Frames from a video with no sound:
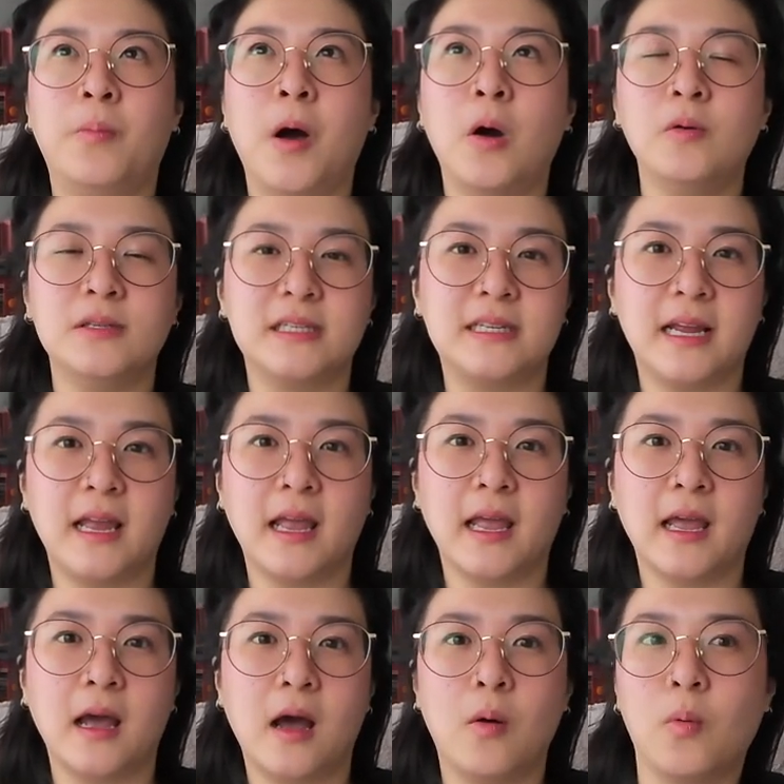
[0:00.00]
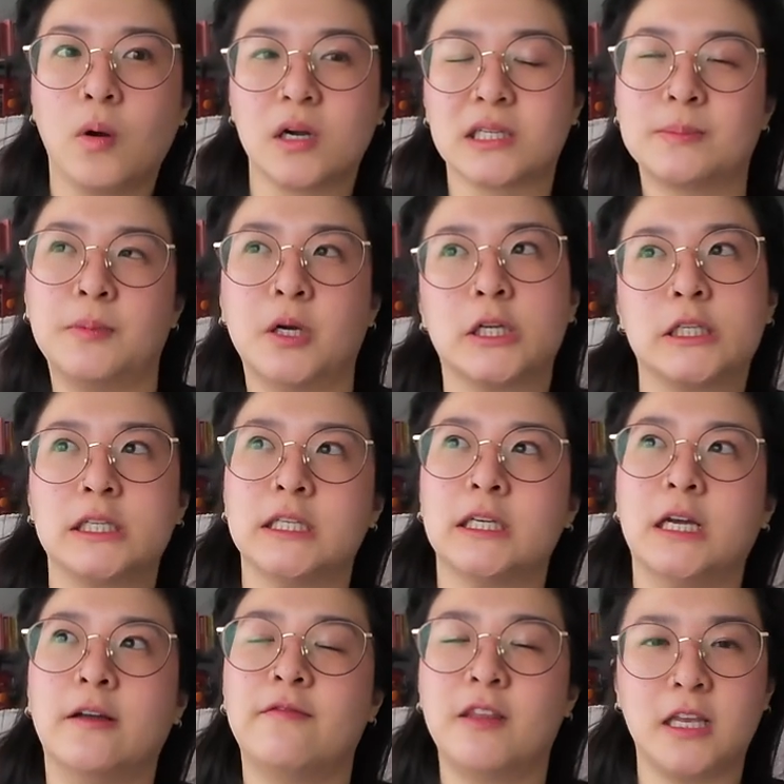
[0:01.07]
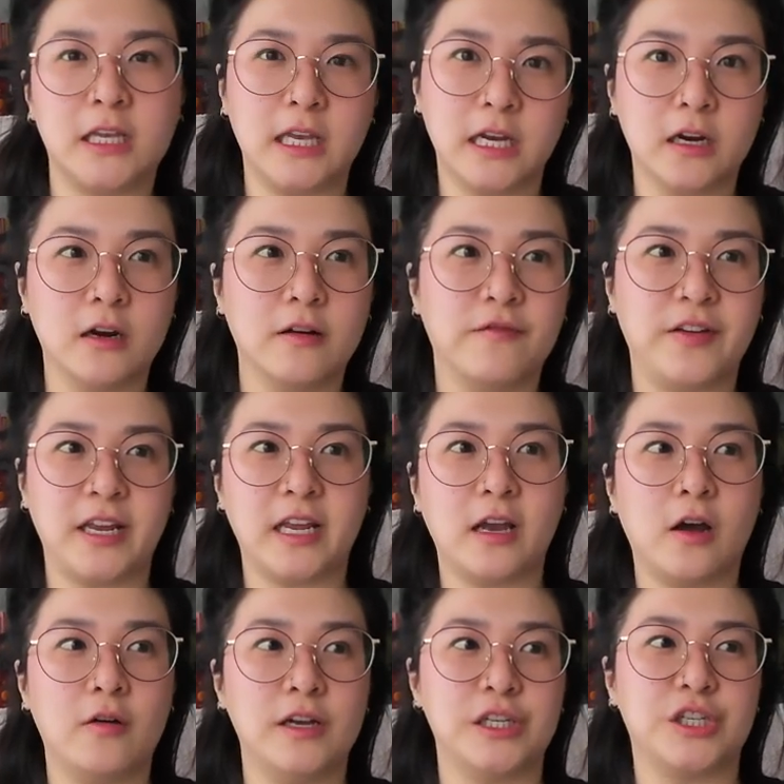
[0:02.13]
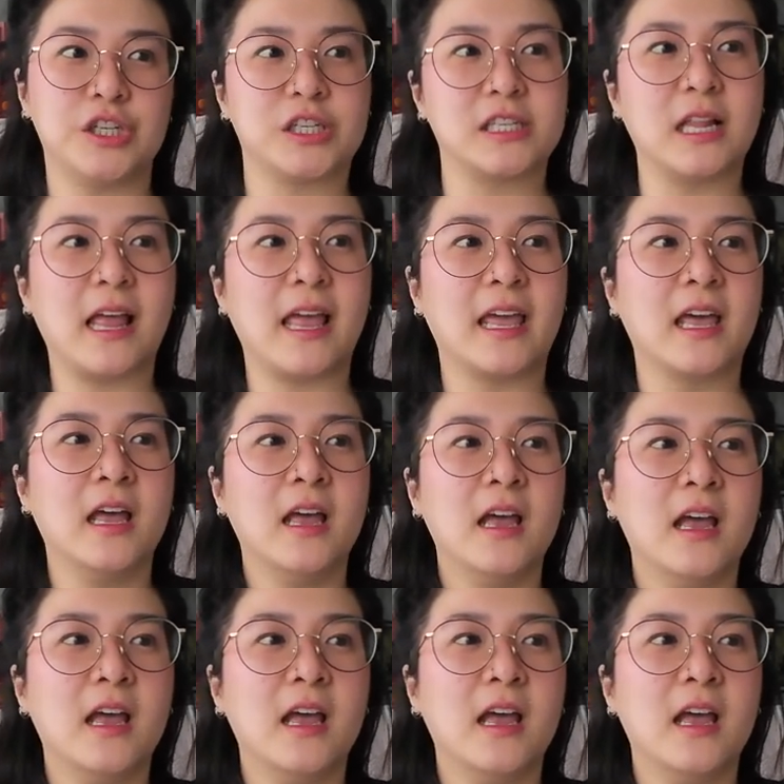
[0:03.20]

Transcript: posting a worst books of the year video is just like